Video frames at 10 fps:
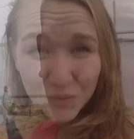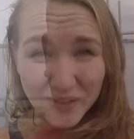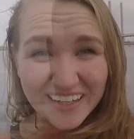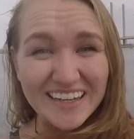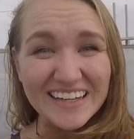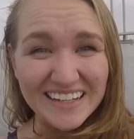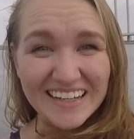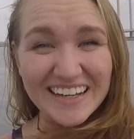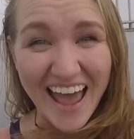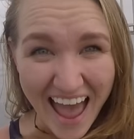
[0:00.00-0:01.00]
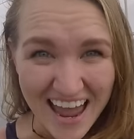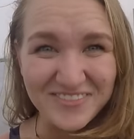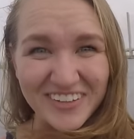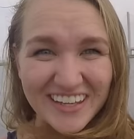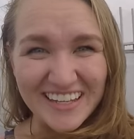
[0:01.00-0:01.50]
We need
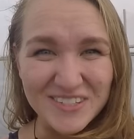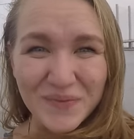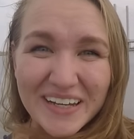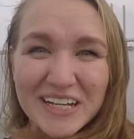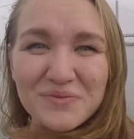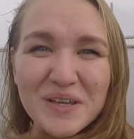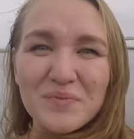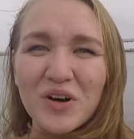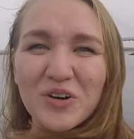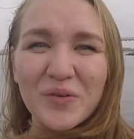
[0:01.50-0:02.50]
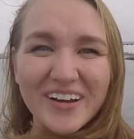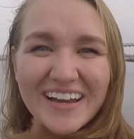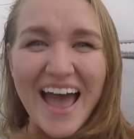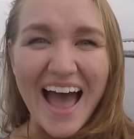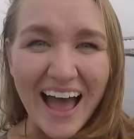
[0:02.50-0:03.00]
advocates. We need people who are
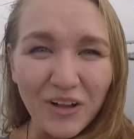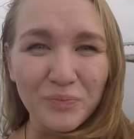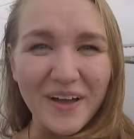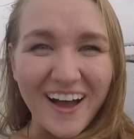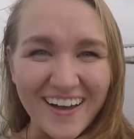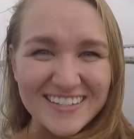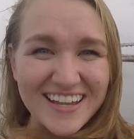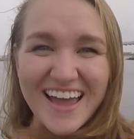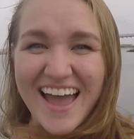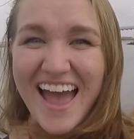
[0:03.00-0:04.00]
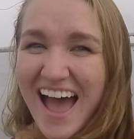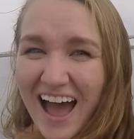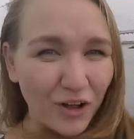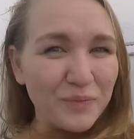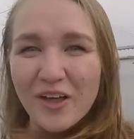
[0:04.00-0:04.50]
gonna help us
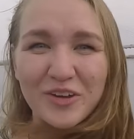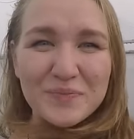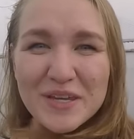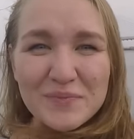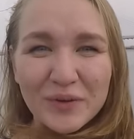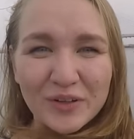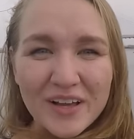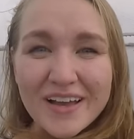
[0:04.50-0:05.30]
help other people.